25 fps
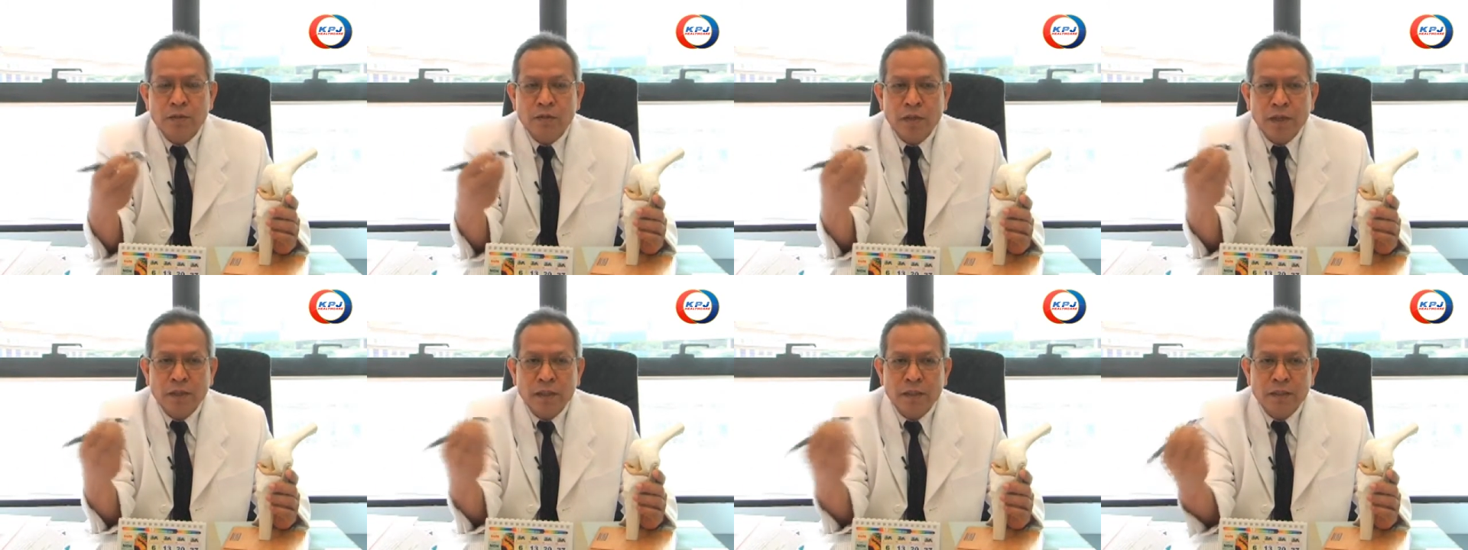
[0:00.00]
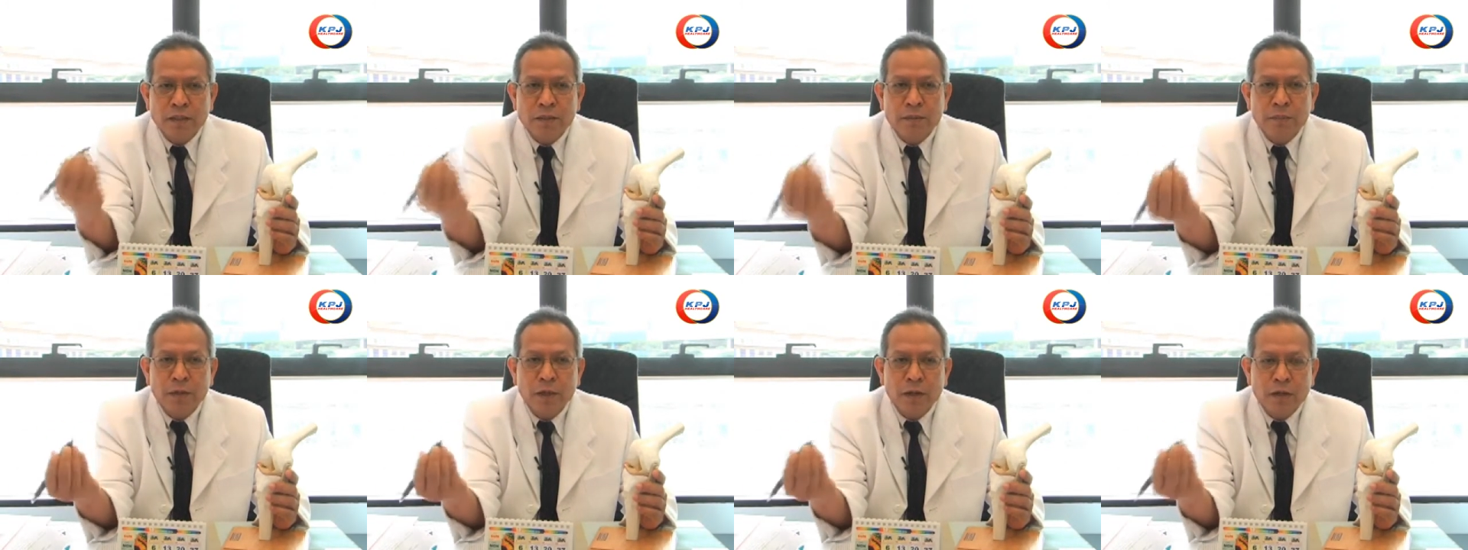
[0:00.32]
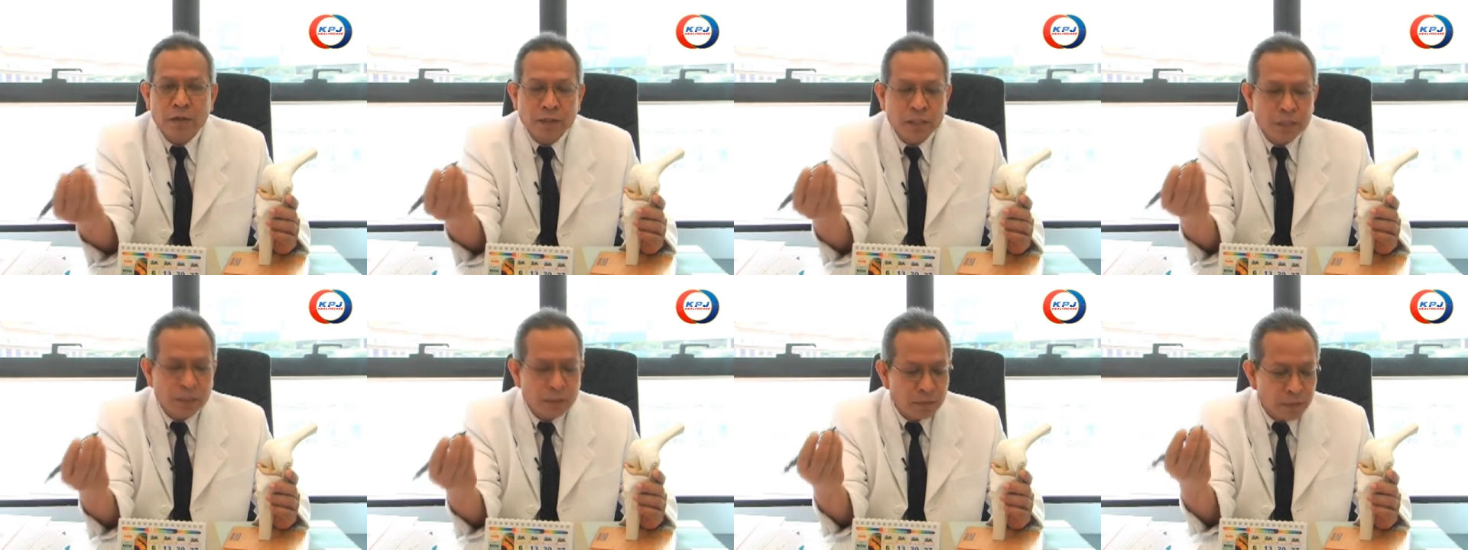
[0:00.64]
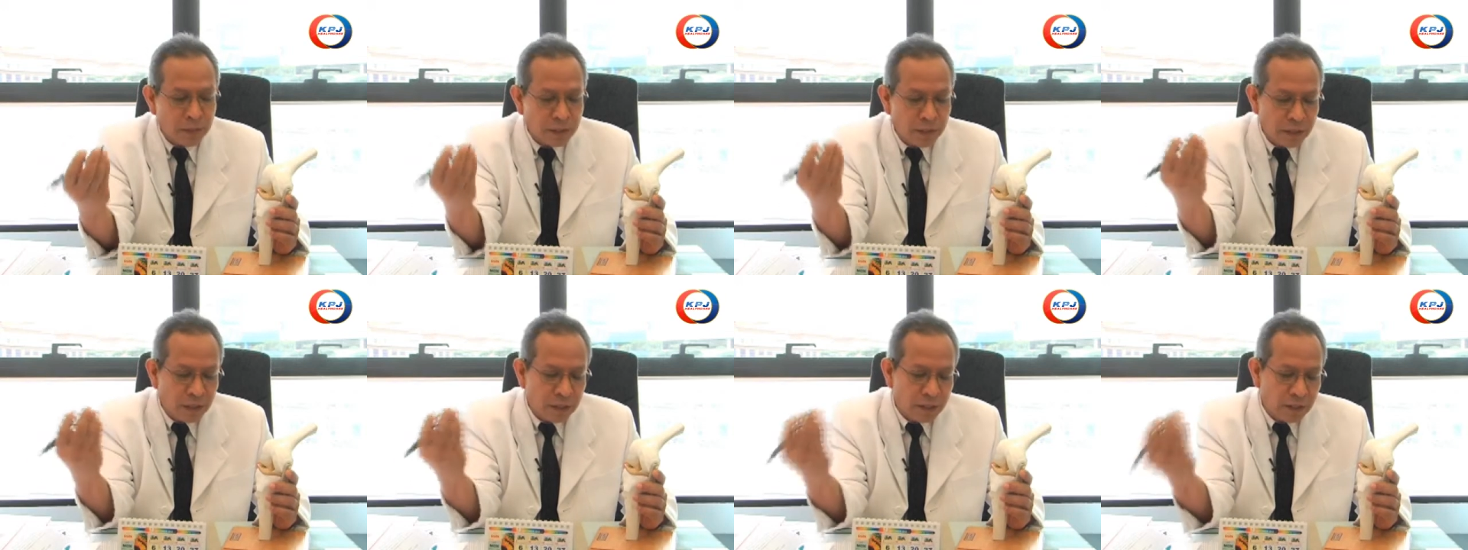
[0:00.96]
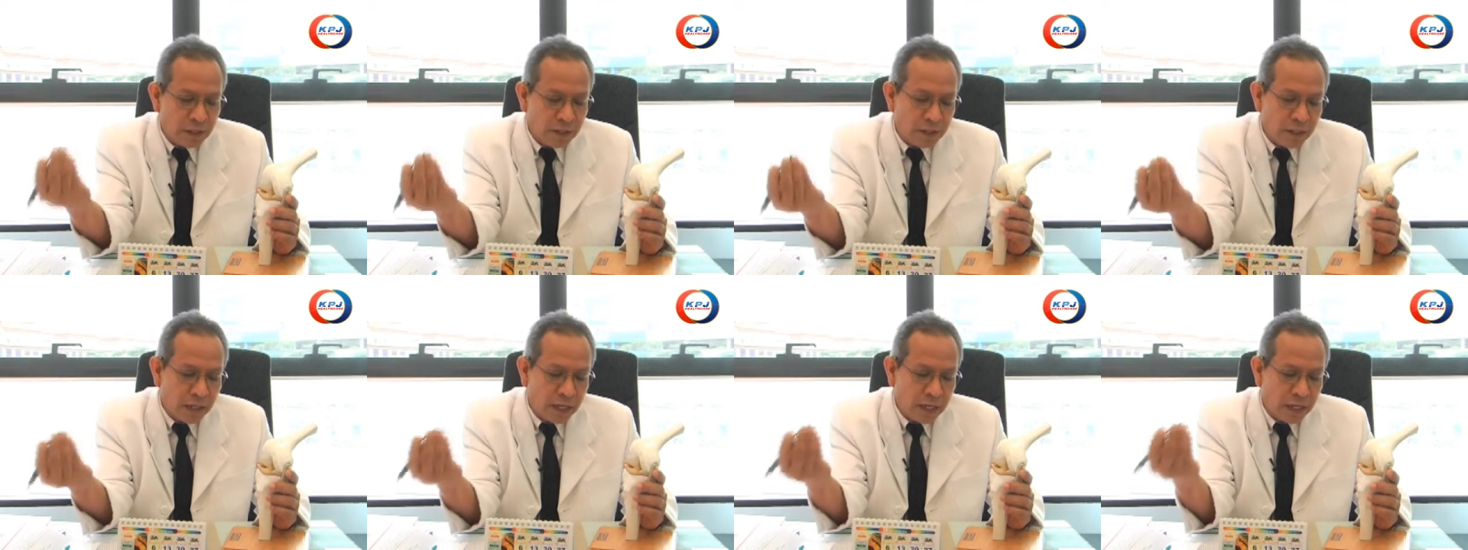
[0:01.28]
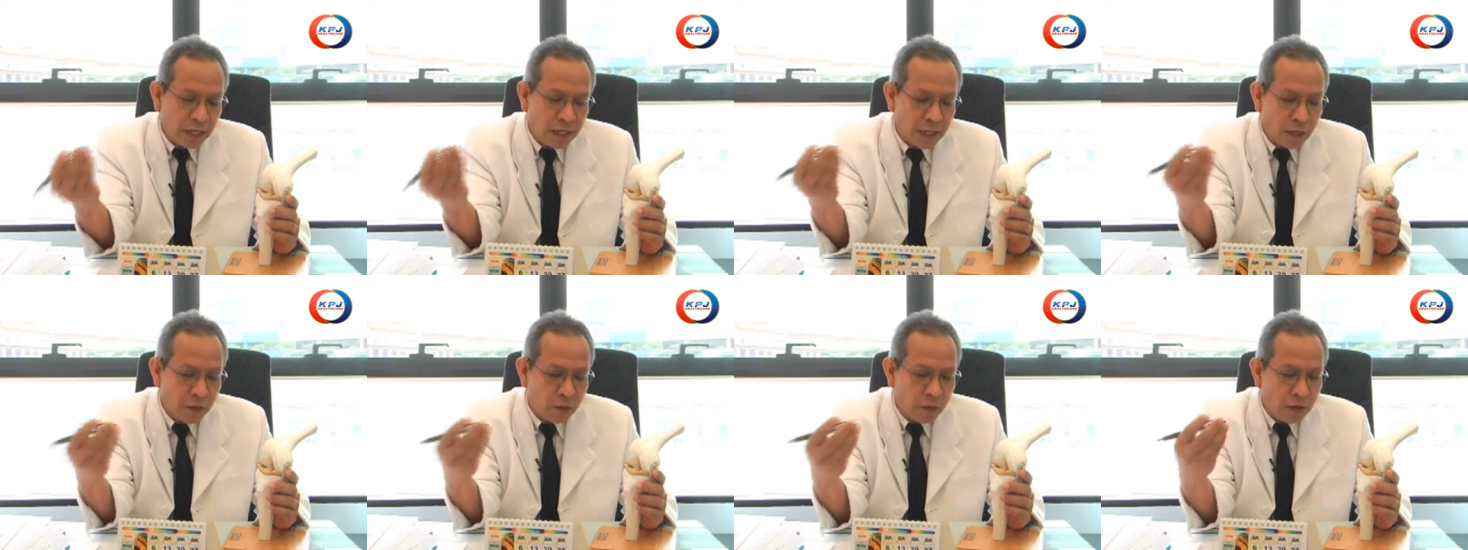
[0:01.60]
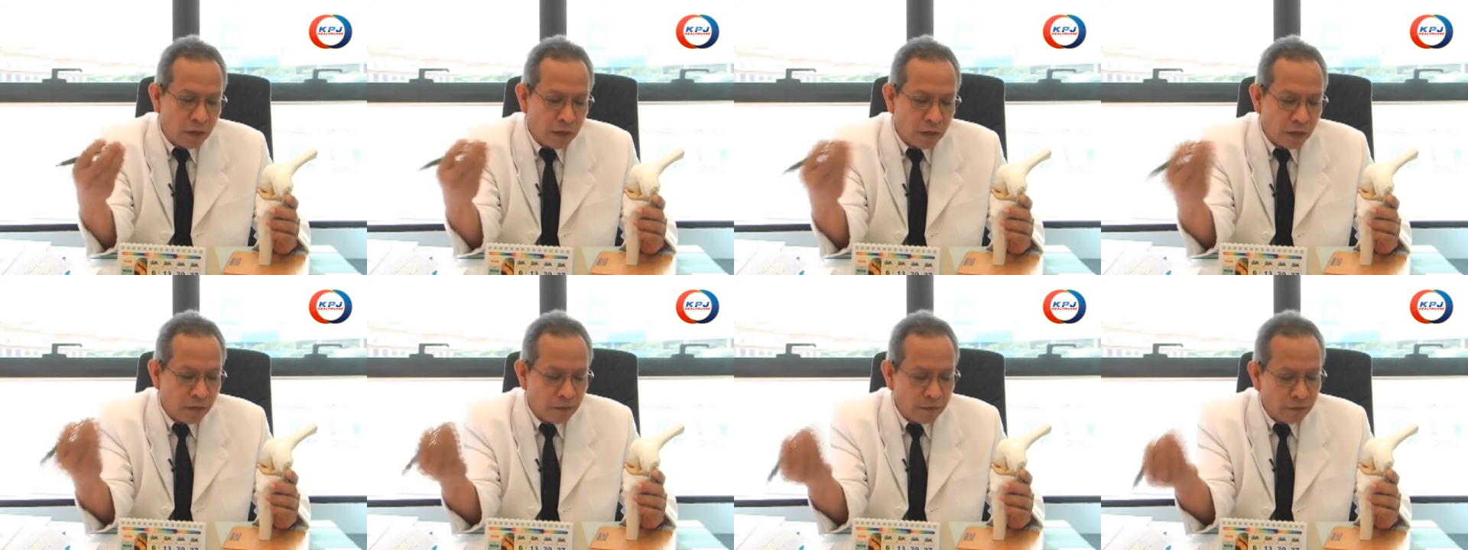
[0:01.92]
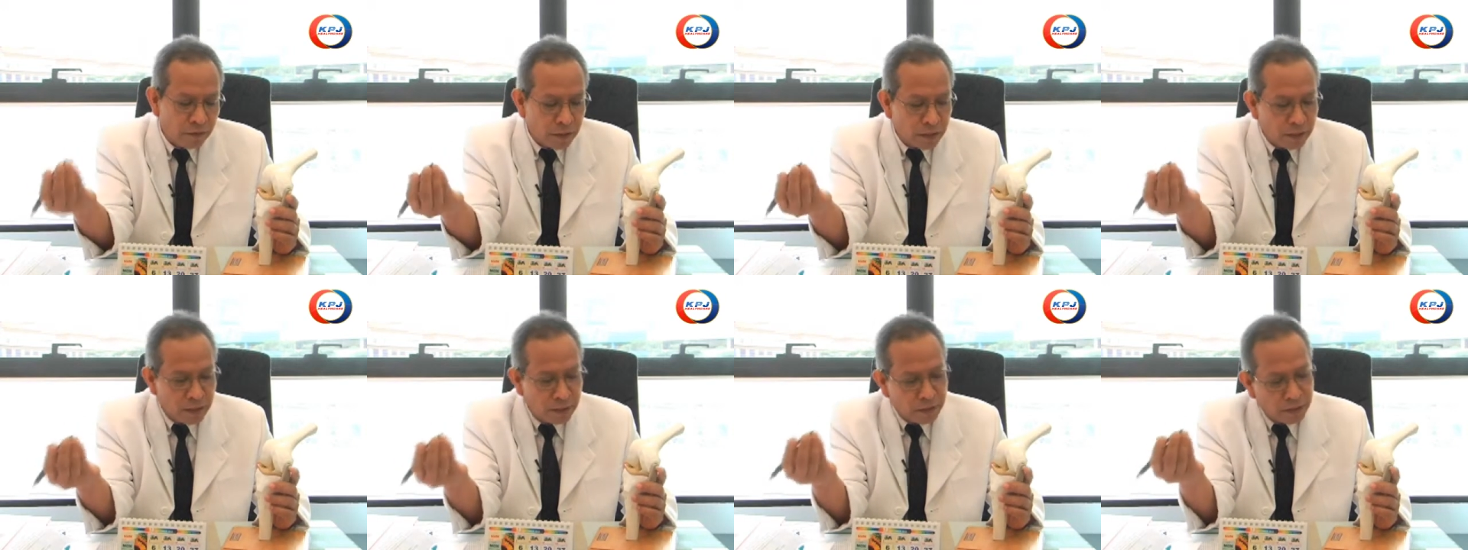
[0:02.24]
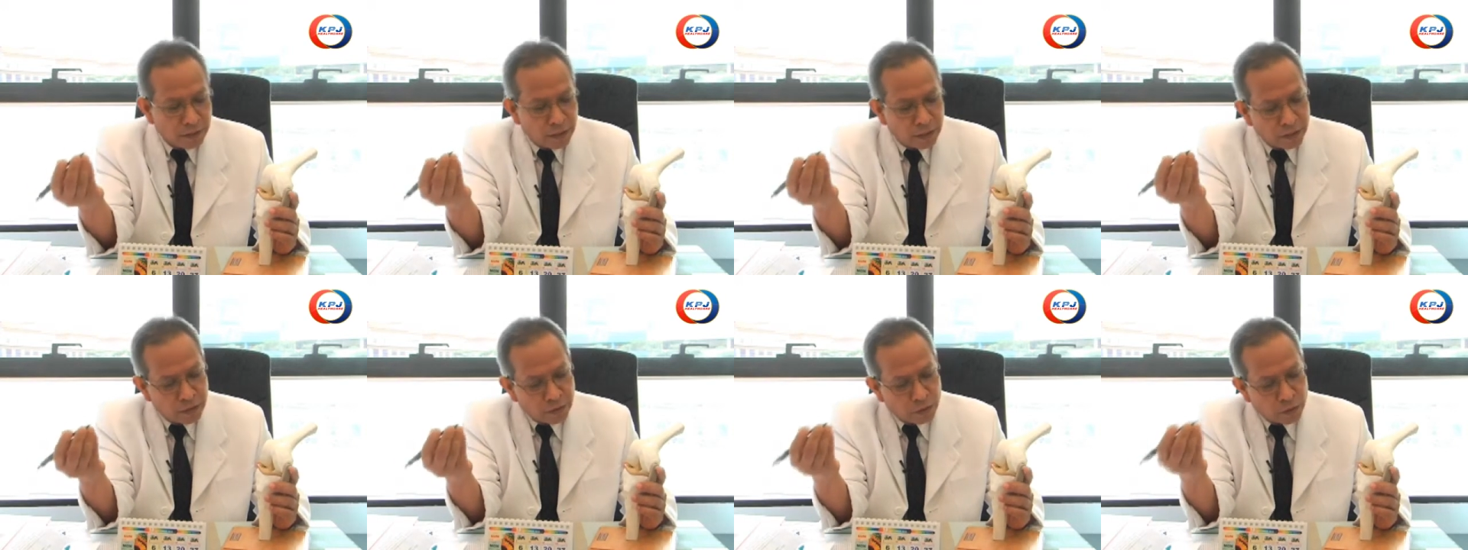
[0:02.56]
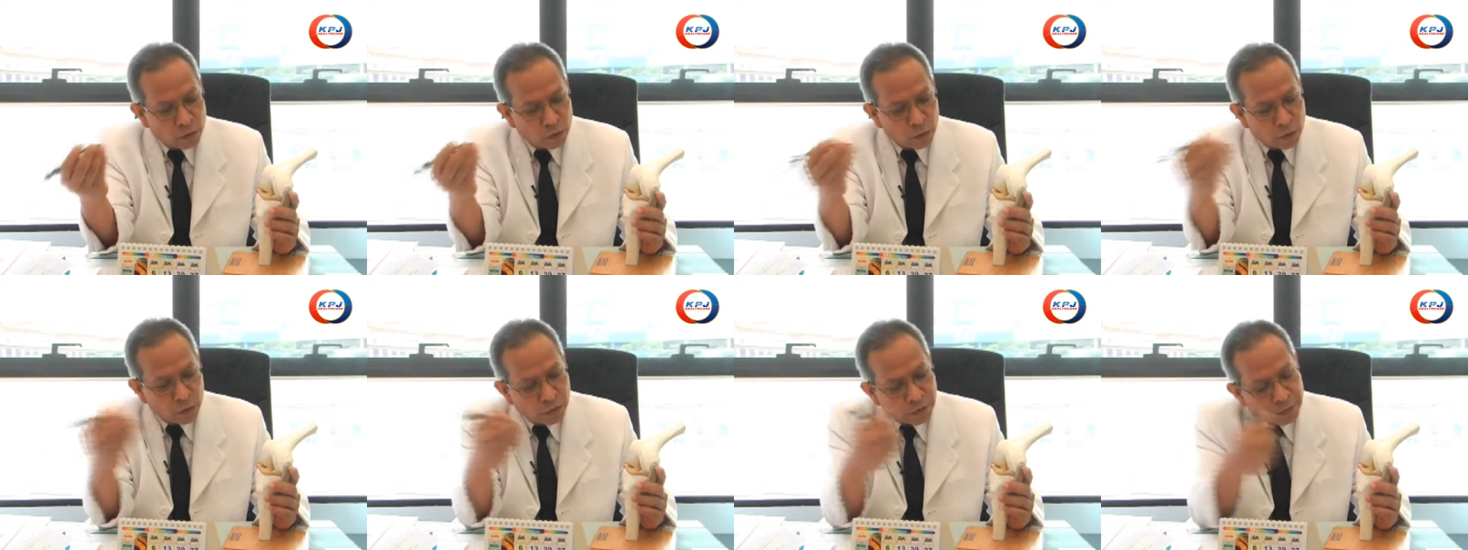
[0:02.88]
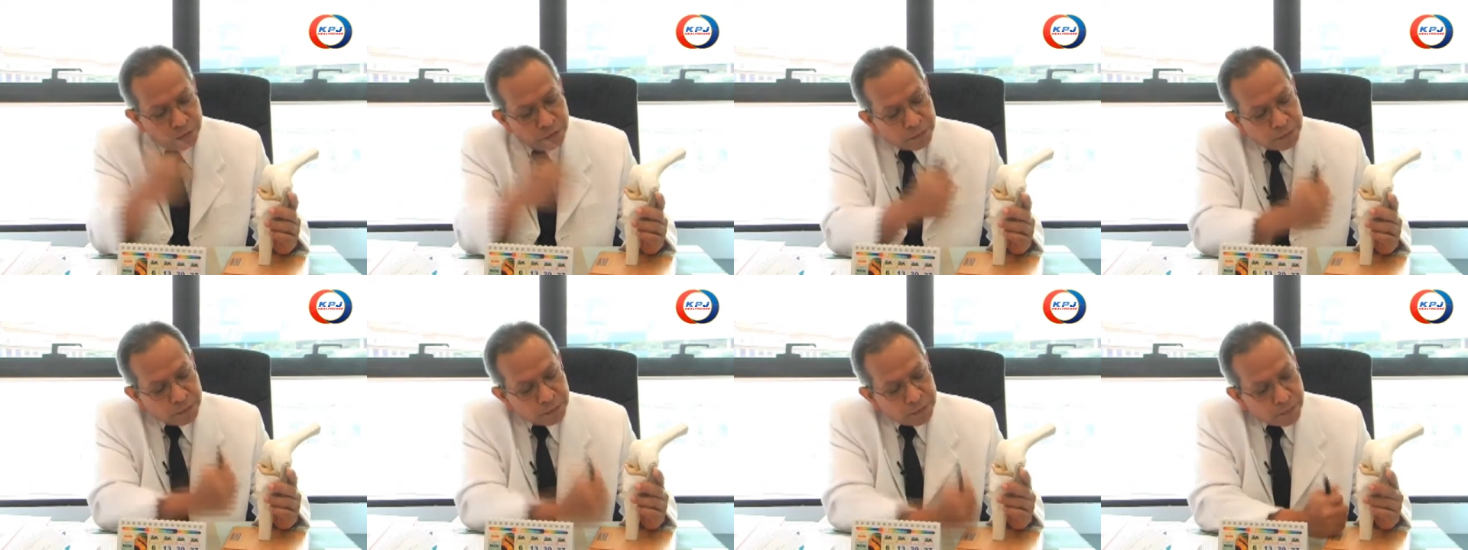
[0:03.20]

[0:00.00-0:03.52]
or other biological materials like allograft and so on.